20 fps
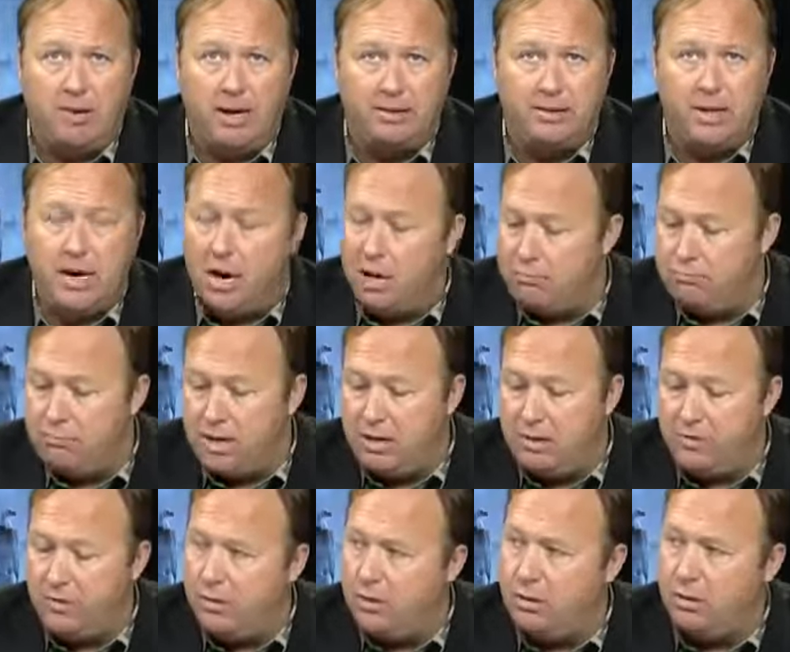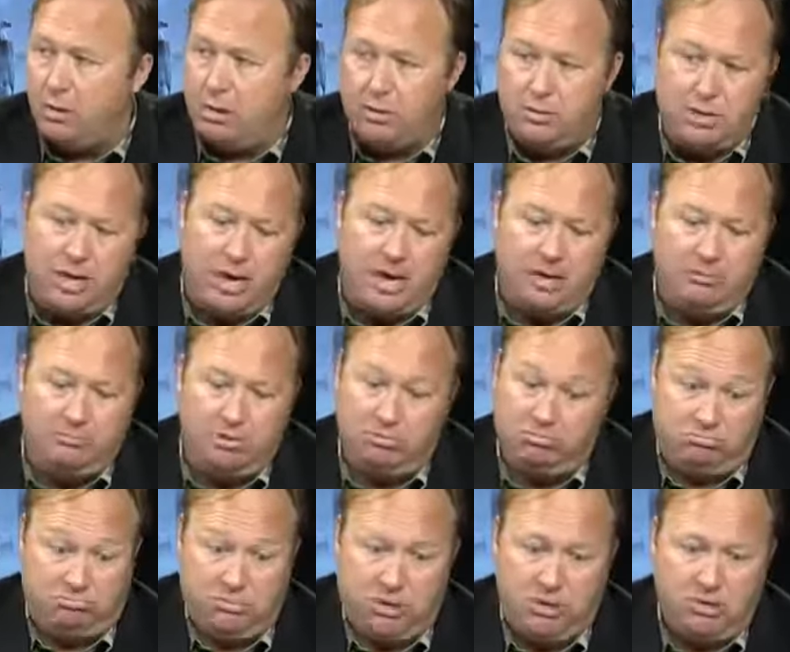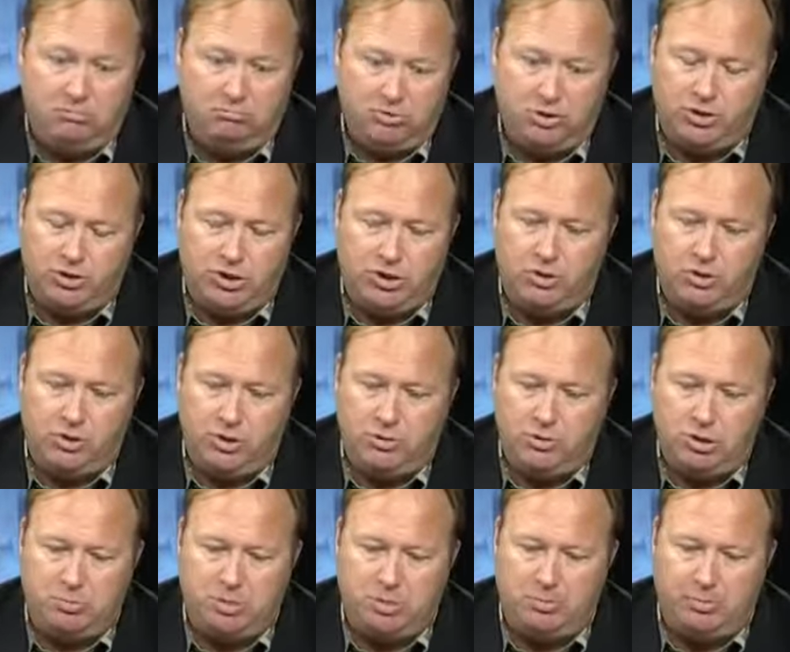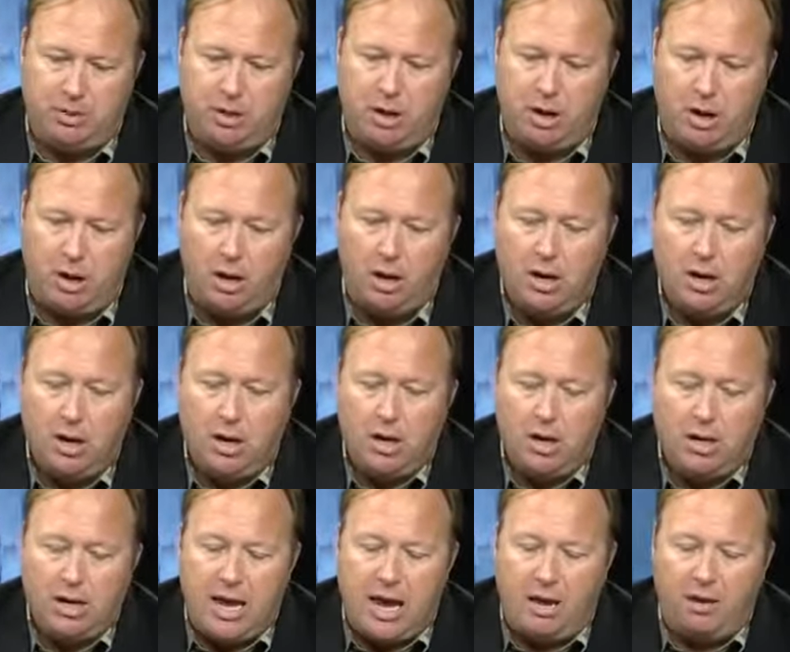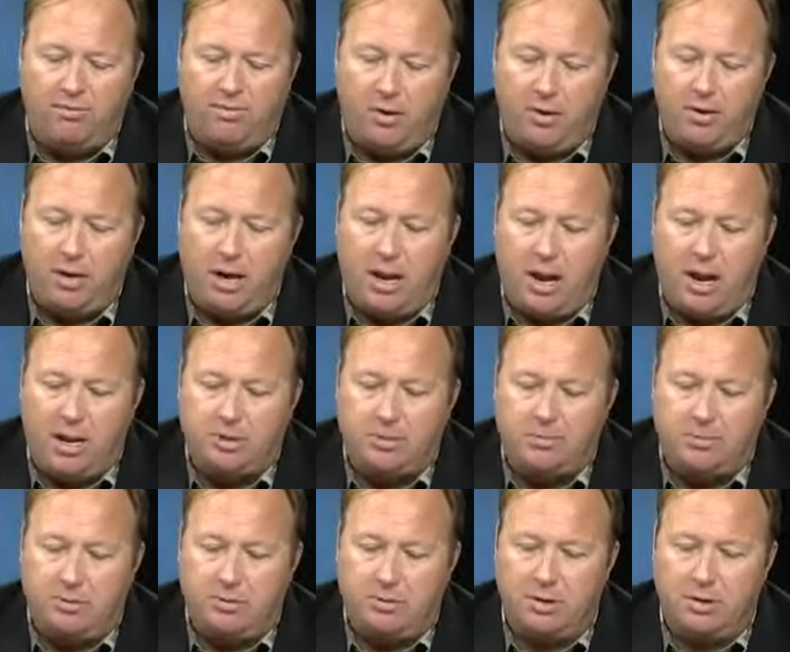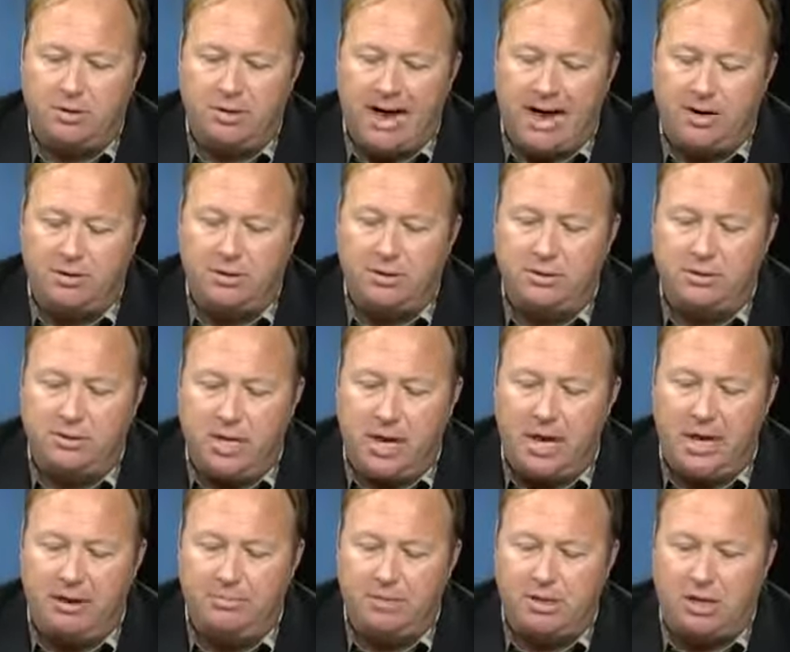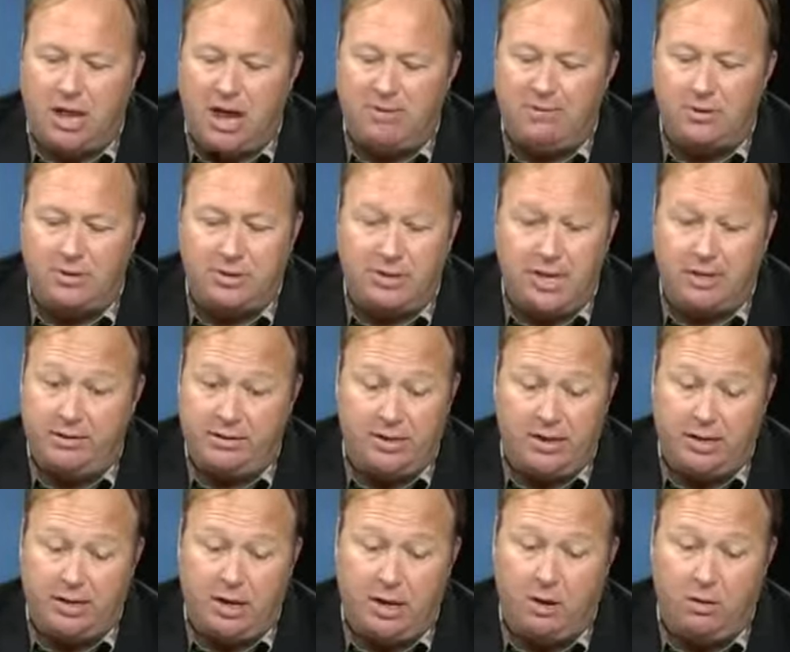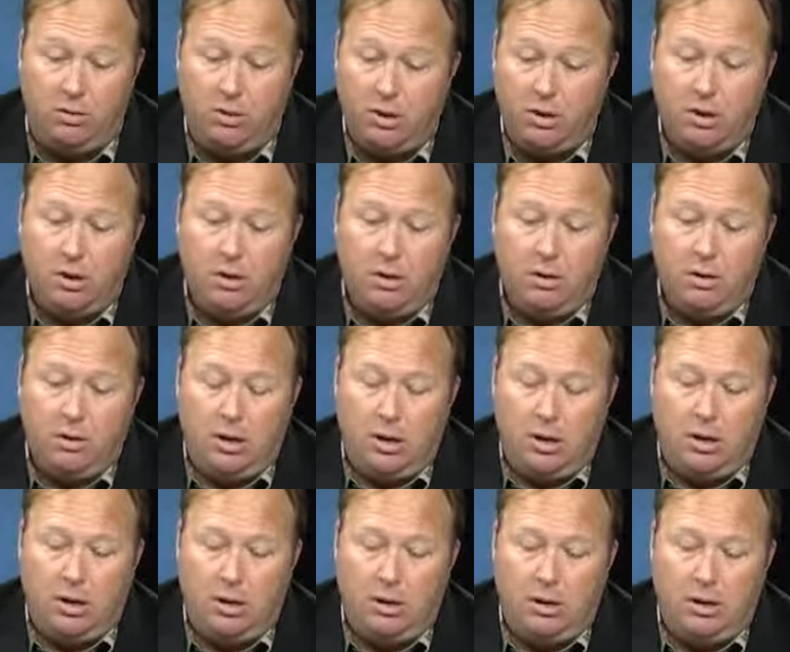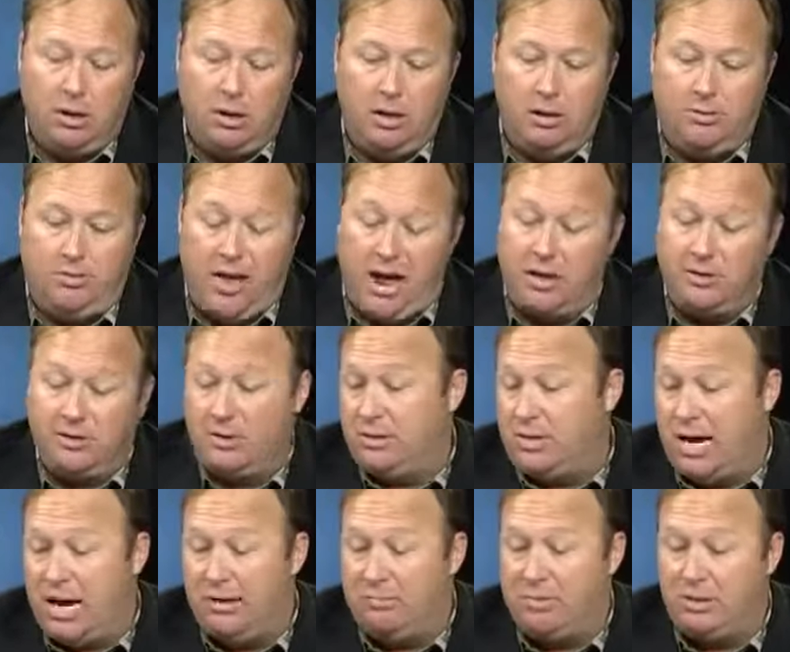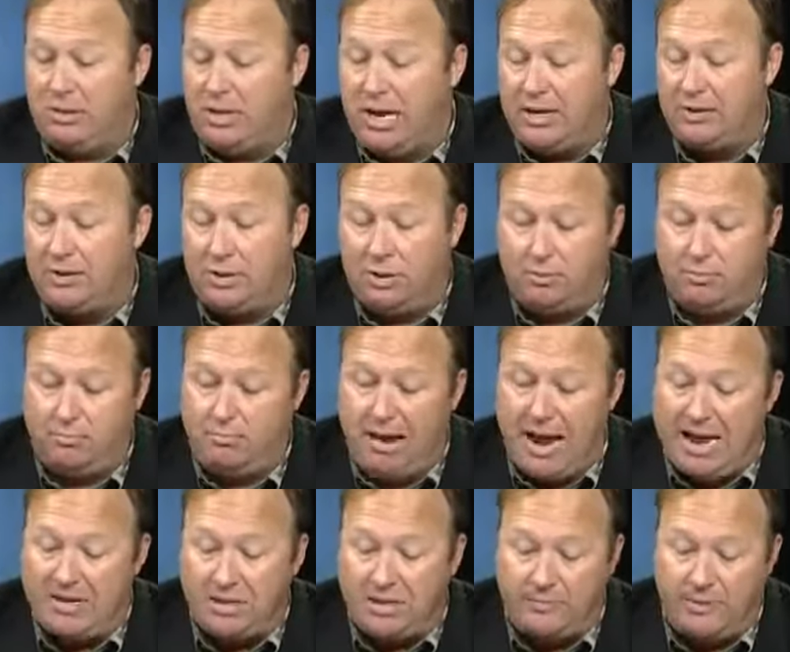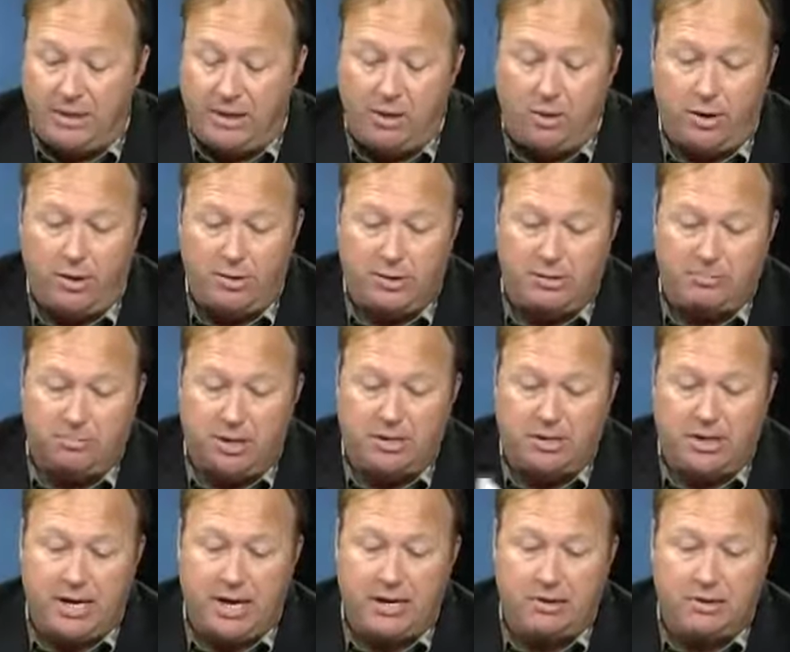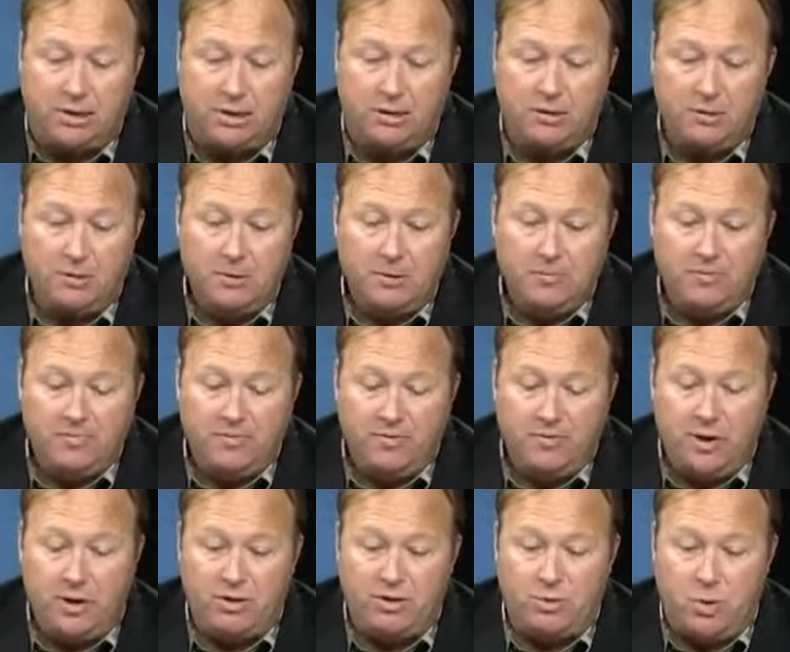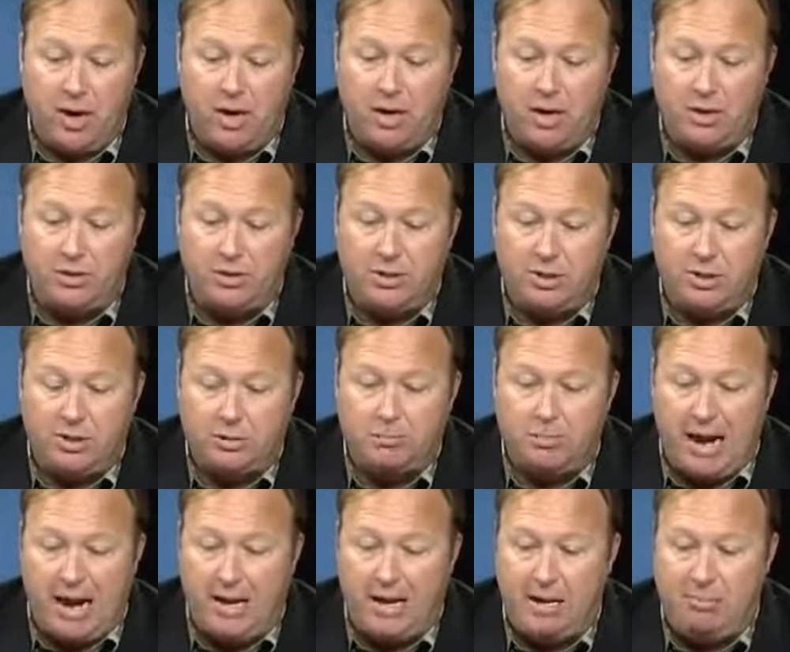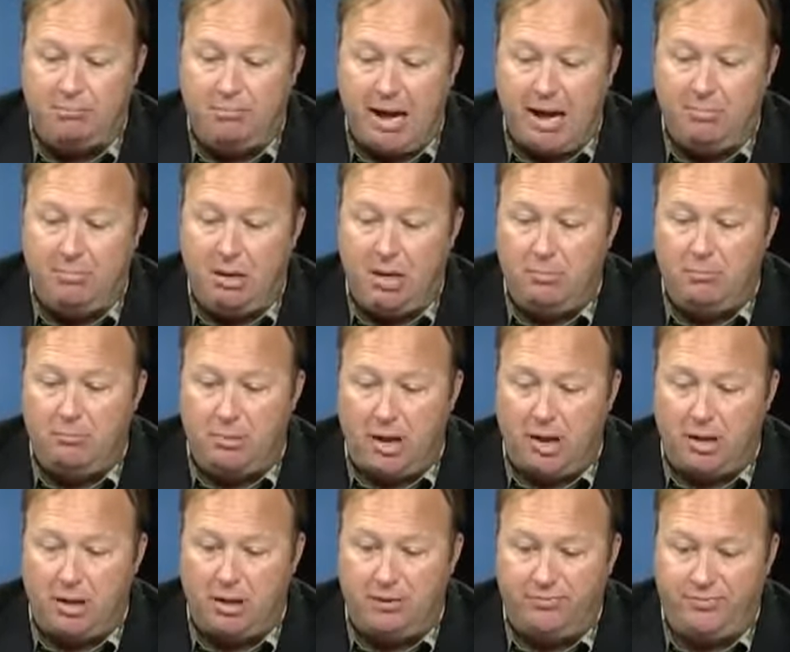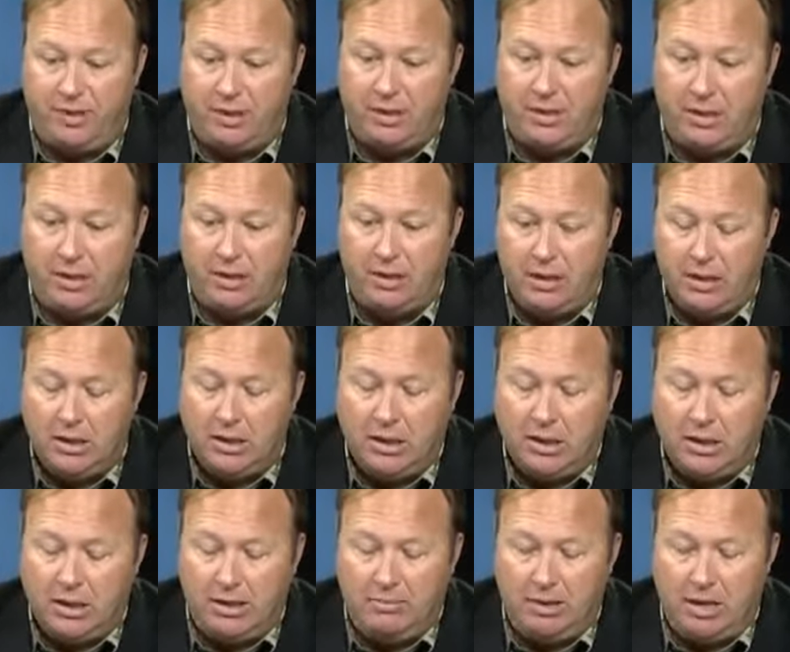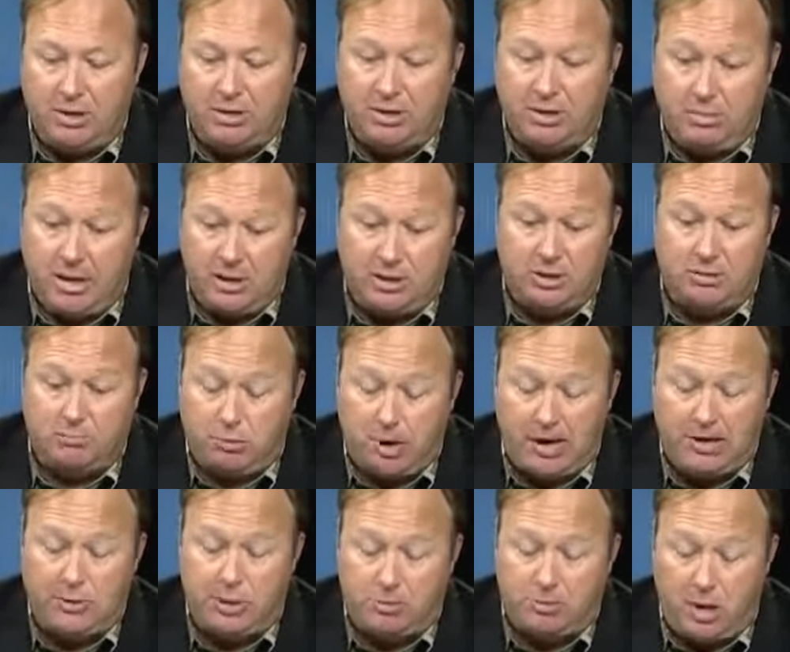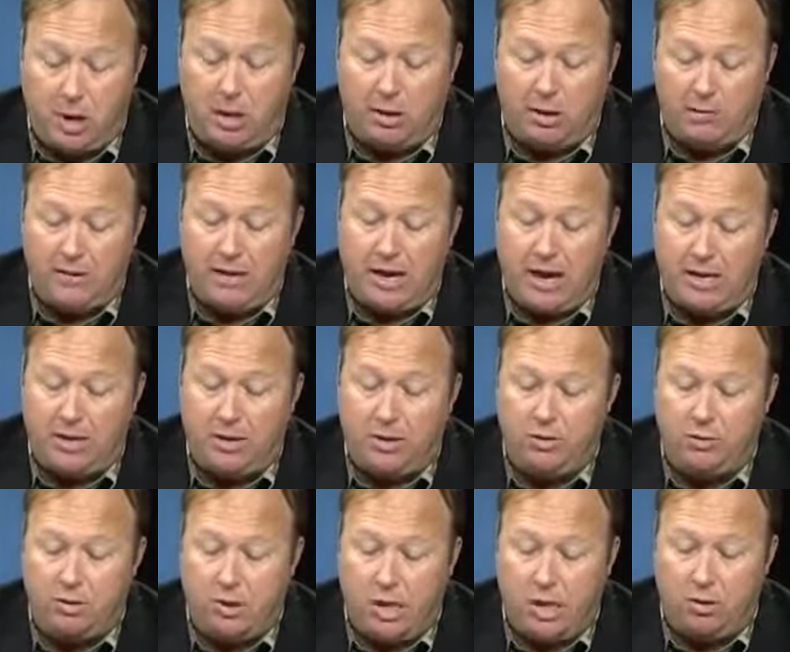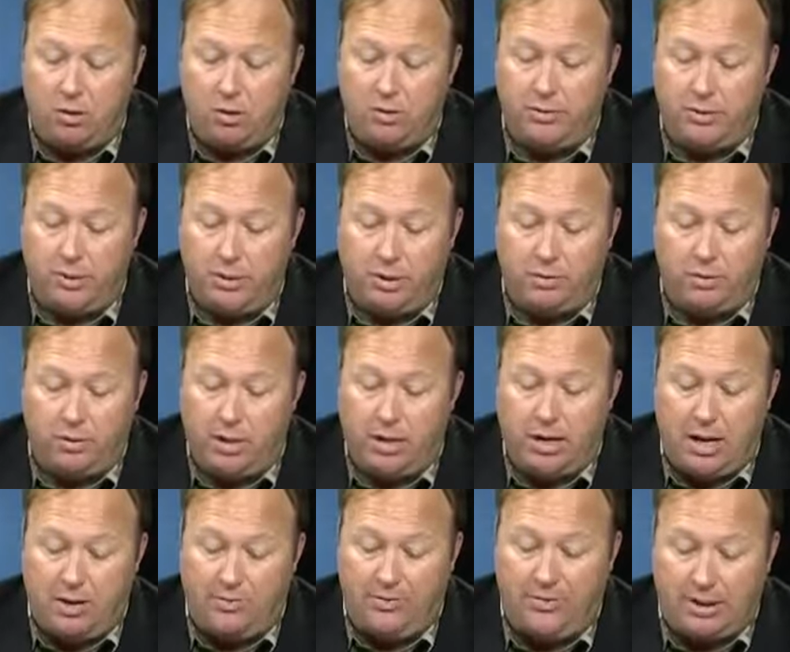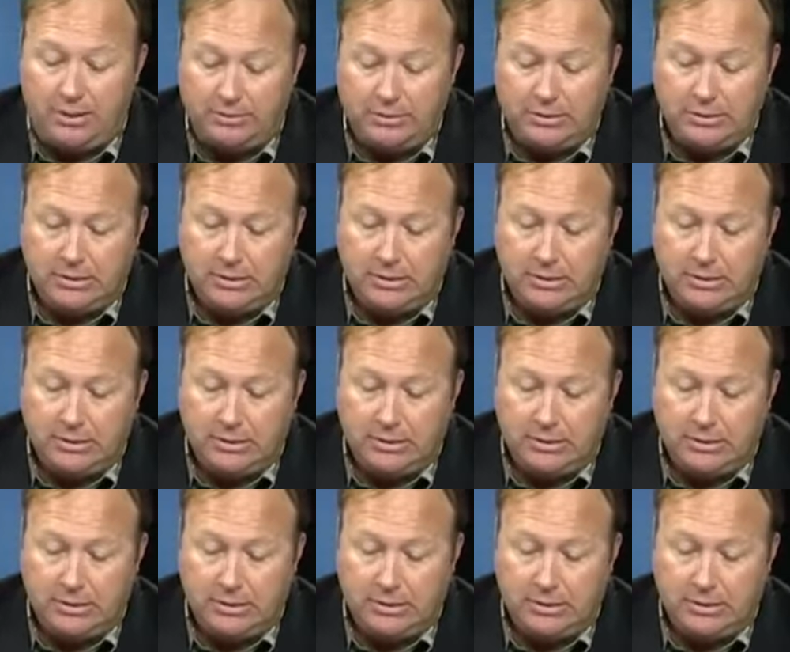That's now admitted in the New York Times. Just shows you who these people are. California allows up to 1,000 times glyphosate that they know, 1,000 times lesser, massively increases breast cancer. Venezuela considers banning baby bottle feeding because it makes the brain smaller, the IQs lower, and the children unhealthy.